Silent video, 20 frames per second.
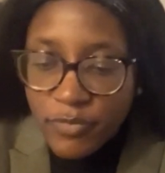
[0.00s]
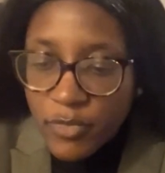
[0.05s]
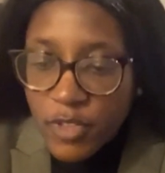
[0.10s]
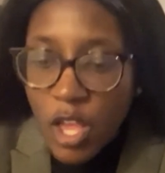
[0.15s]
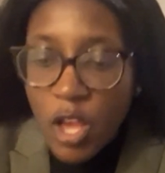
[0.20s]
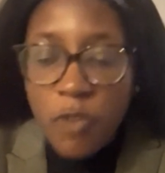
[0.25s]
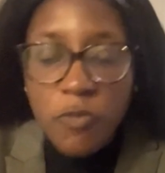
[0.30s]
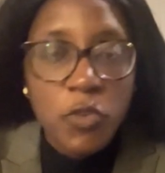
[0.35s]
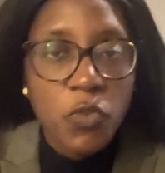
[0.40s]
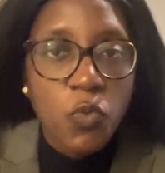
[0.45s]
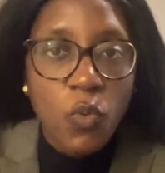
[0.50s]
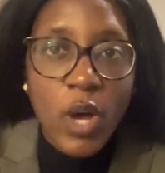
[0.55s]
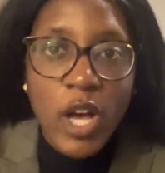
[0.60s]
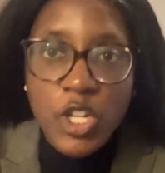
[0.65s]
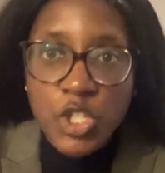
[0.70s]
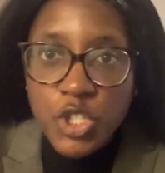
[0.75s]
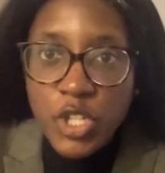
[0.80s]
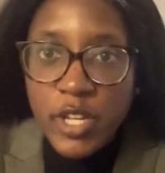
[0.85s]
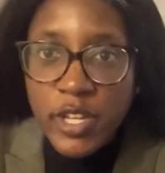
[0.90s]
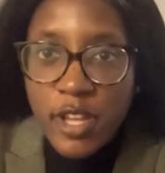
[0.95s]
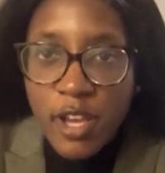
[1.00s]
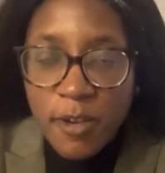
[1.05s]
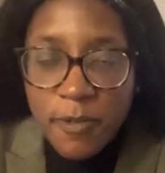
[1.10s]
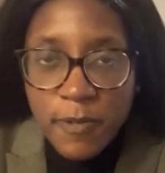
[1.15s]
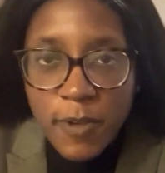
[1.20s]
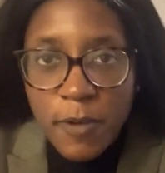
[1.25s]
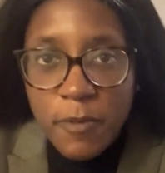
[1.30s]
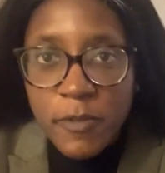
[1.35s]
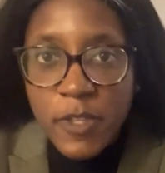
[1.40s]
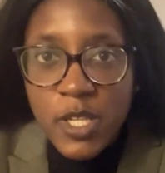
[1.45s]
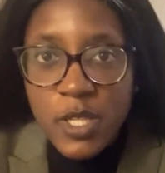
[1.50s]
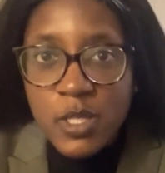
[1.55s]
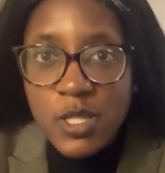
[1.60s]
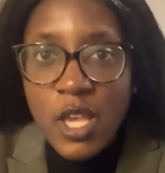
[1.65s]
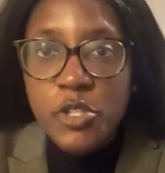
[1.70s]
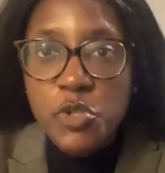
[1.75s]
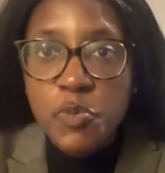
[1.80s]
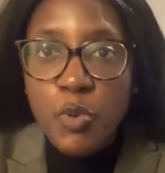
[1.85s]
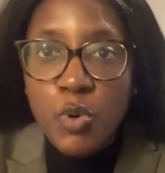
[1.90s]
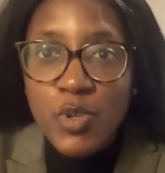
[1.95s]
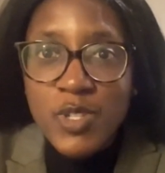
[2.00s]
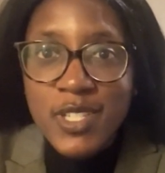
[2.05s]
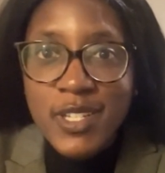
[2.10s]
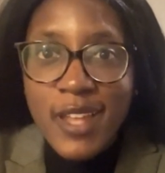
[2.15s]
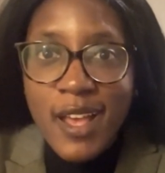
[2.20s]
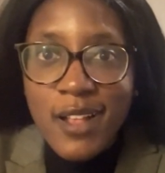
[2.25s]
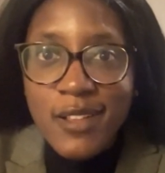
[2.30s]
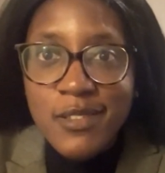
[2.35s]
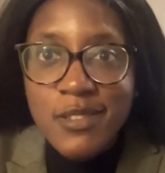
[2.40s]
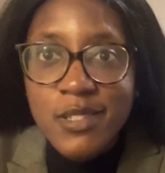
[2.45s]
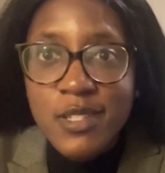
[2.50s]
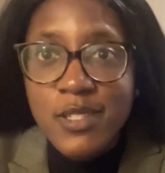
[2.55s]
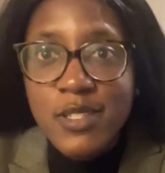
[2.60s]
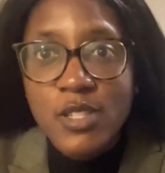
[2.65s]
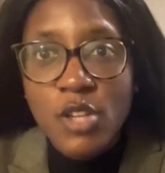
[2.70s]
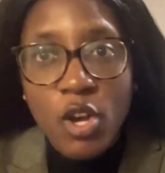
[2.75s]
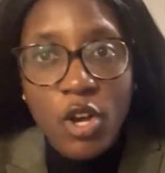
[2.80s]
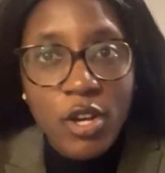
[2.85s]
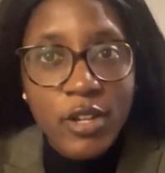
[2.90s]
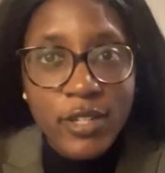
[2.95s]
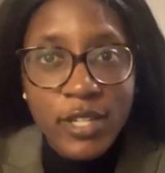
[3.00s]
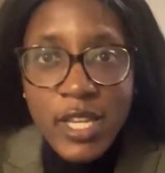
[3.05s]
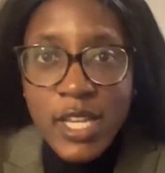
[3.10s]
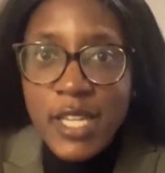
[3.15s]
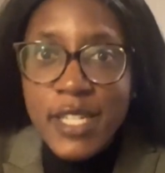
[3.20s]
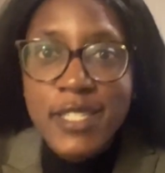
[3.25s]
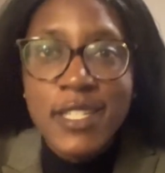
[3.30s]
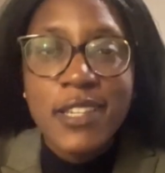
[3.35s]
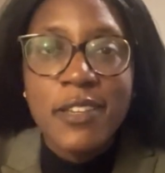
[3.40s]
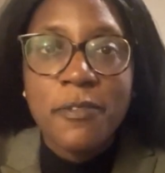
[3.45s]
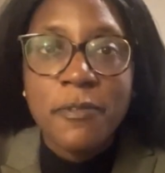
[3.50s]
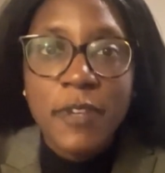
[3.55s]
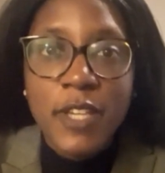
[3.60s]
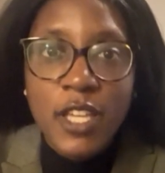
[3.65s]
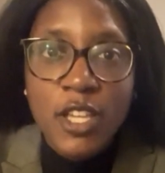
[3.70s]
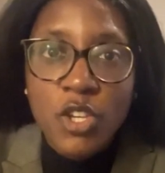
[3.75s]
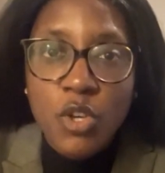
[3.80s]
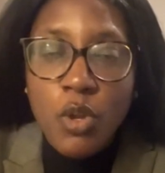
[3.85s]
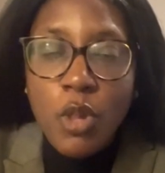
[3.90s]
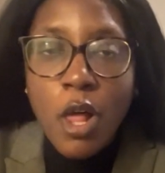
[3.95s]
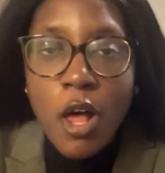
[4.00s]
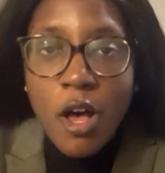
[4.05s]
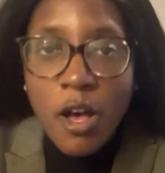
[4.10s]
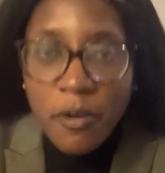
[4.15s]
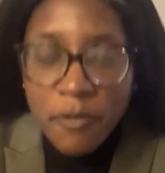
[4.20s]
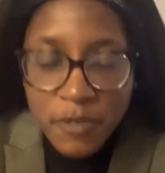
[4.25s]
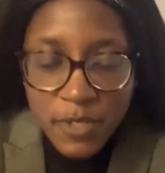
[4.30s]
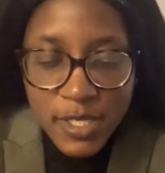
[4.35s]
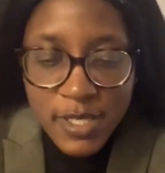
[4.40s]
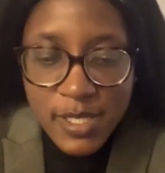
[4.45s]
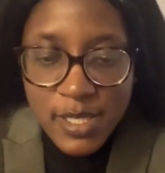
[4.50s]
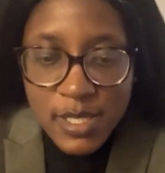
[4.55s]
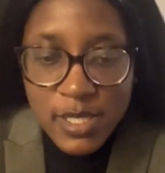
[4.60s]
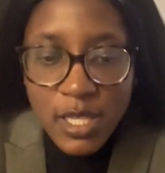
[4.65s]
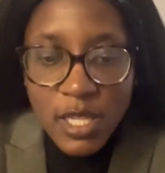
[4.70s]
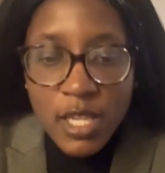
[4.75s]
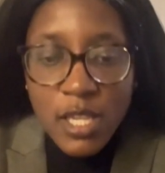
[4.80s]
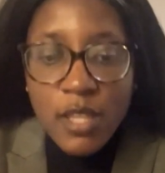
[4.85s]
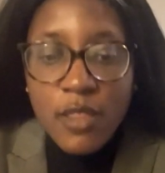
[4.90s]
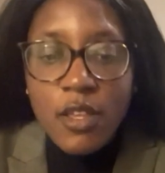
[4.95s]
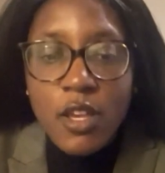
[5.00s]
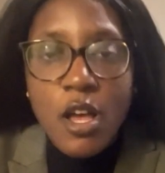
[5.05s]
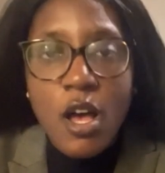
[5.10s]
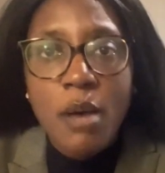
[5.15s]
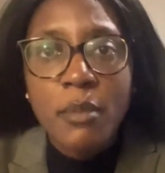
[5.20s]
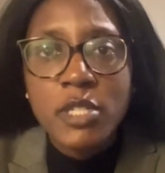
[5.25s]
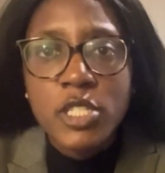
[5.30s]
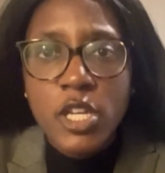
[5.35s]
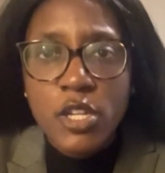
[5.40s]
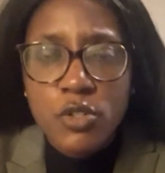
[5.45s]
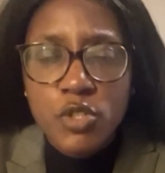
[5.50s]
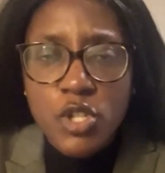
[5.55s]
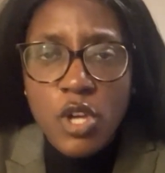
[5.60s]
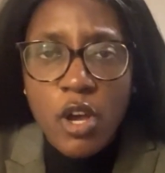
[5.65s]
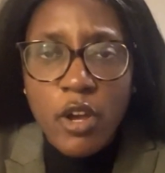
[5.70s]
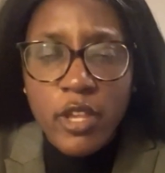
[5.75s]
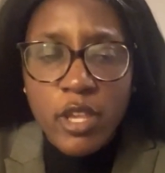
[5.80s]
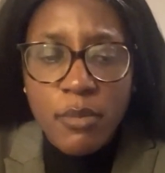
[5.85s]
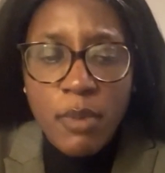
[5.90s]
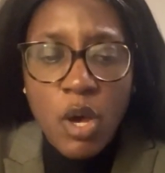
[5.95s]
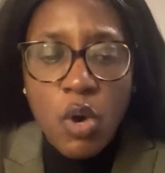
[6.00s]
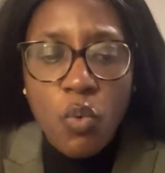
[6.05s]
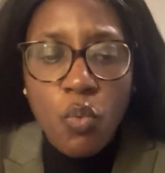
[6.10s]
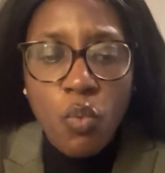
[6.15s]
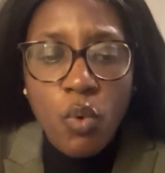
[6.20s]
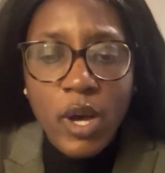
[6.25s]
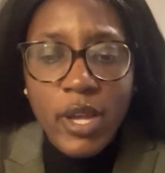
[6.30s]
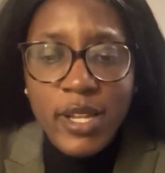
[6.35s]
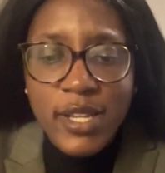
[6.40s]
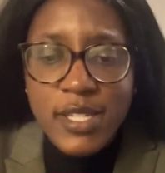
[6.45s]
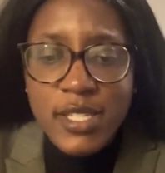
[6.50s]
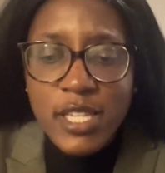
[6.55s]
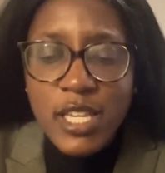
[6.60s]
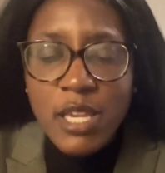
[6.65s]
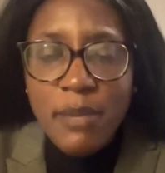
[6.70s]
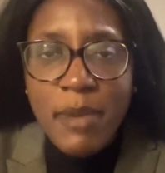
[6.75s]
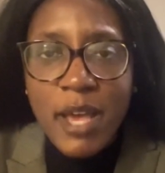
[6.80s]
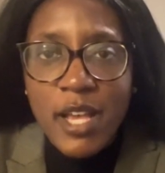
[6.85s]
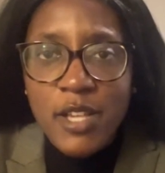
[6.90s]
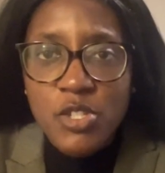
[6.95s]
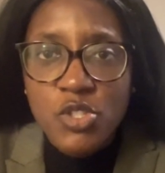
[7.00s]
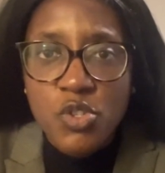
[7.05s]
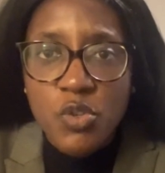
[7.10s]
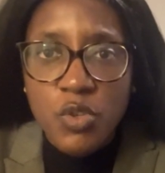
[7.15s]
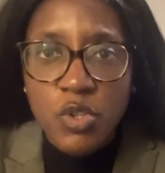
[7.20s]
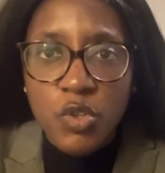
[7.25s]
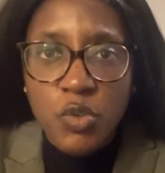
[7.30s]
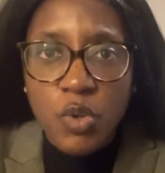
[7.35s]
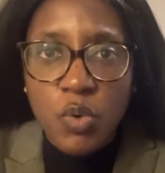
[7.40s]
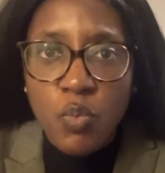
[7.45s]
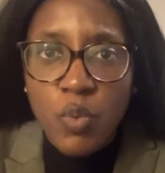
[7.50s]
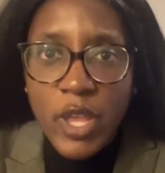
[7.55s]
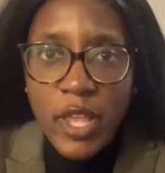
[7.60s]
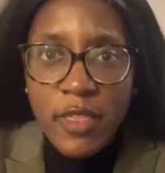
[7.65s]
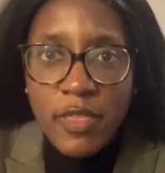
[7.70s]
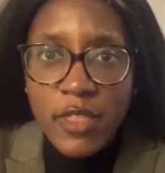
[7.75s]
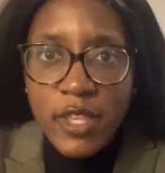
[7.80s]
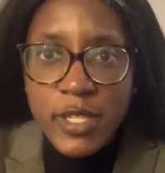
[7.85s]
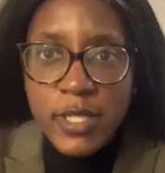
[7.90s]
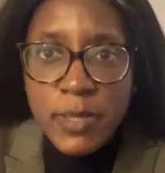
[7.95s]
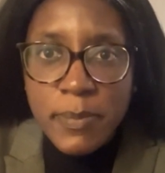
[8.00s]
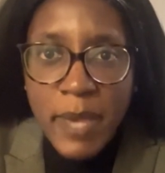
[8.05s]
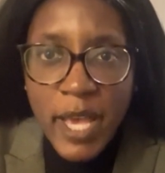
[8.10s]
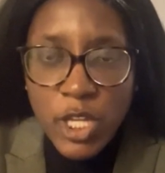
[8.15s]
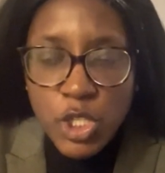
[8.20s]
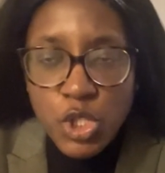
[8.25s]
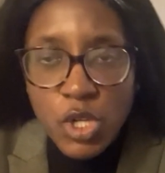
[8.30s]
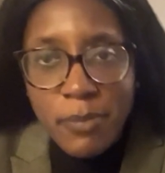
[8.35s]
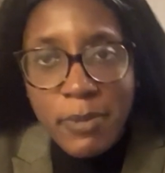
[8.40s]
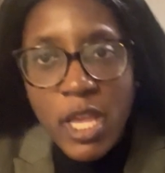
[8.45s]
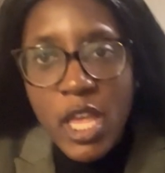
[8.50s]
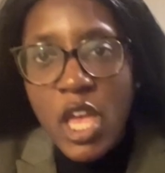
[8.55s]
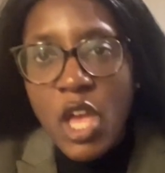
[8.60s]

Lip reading: Now, if you've watched enough of these sports analysis on TV, you'll often see the commentators talking about what a team has to do to win this matchup.